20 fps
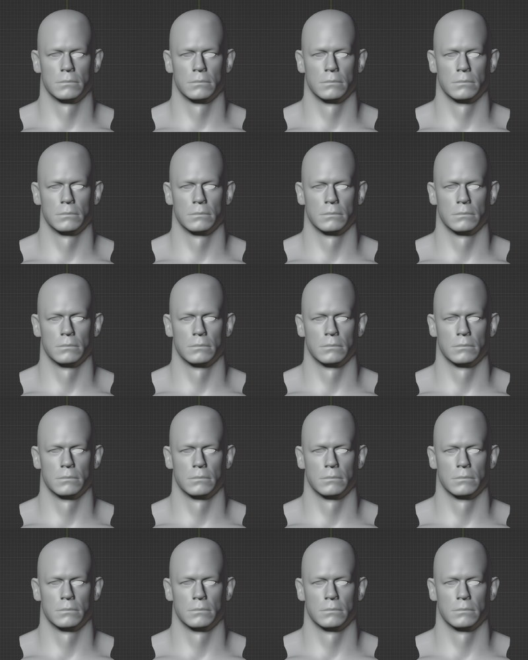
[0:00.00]

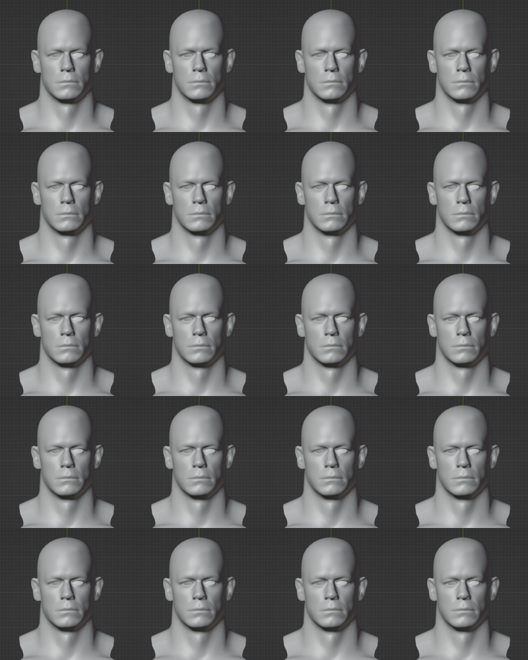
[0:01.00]

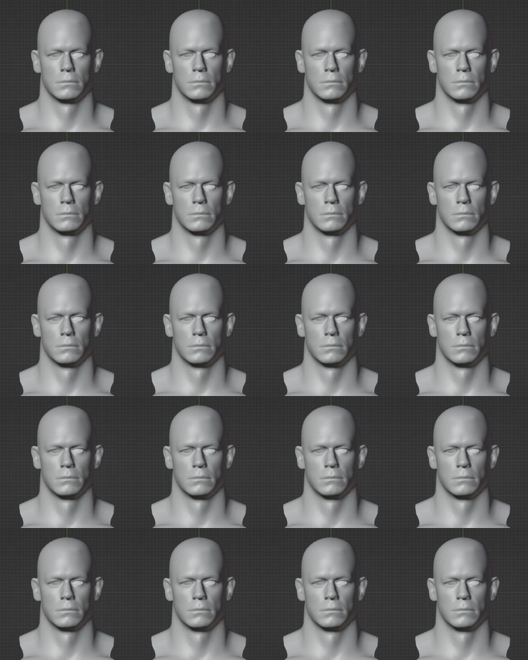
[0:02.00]

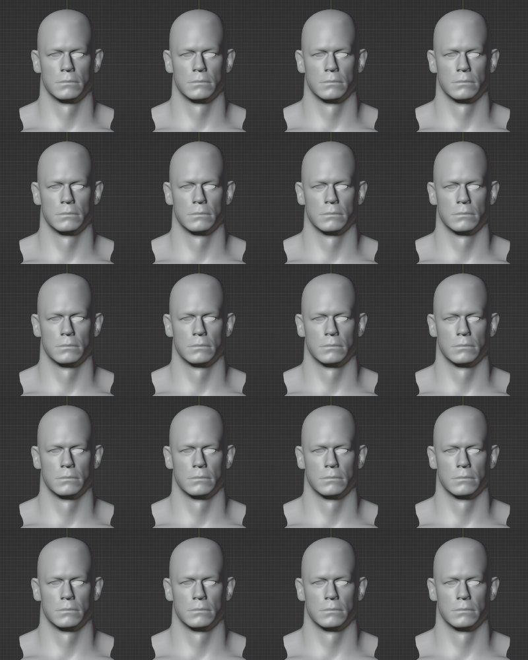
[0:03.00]

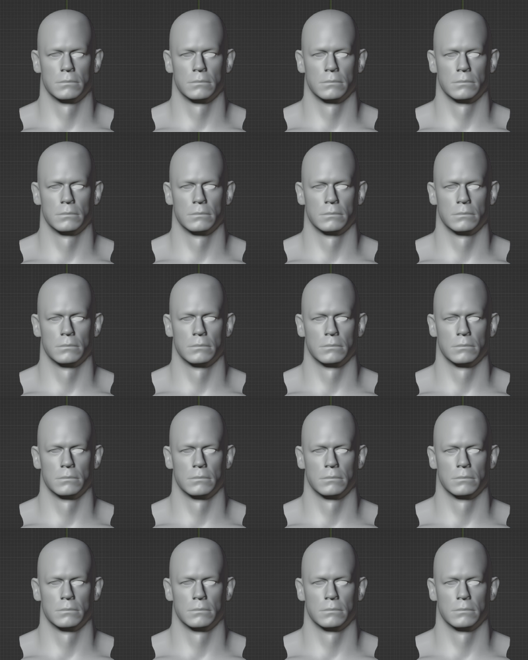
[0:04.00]

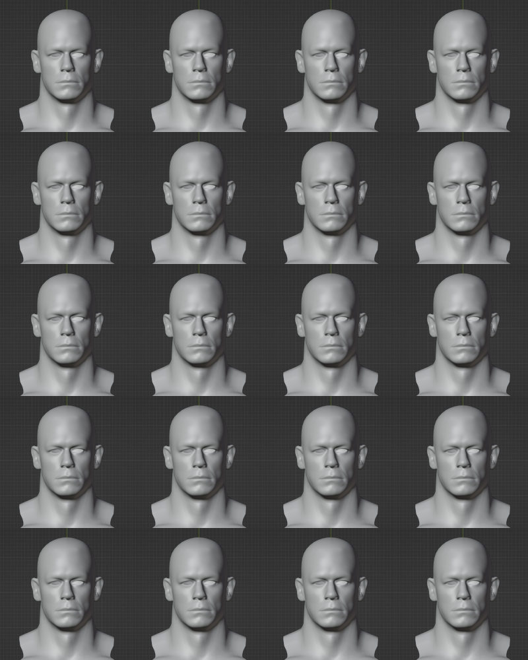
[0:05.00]

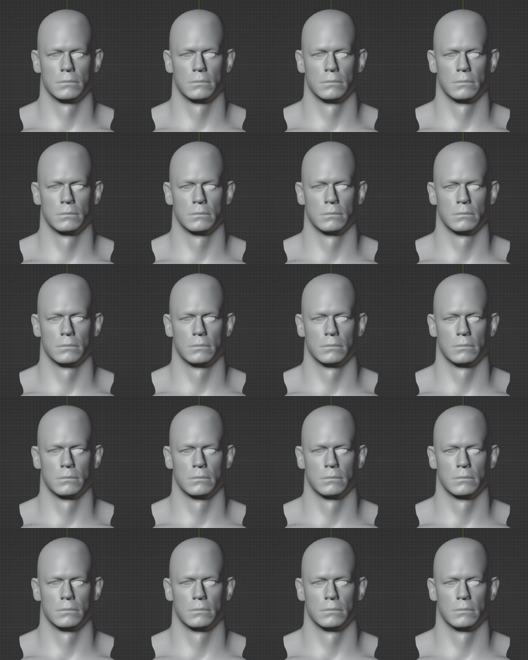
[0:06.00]

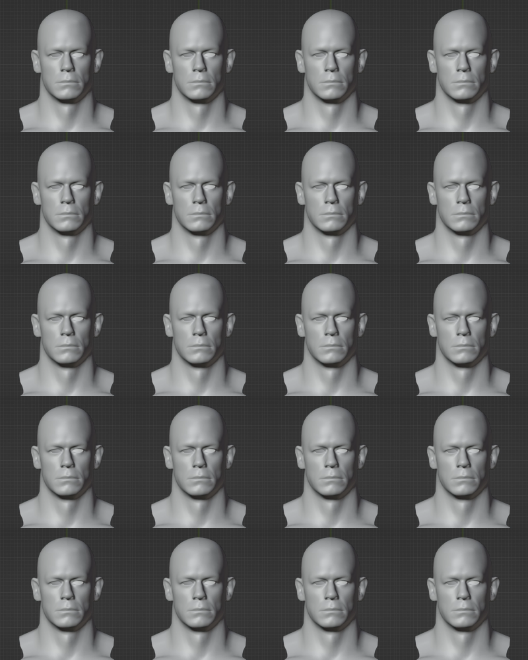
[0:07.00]
(no one is talking)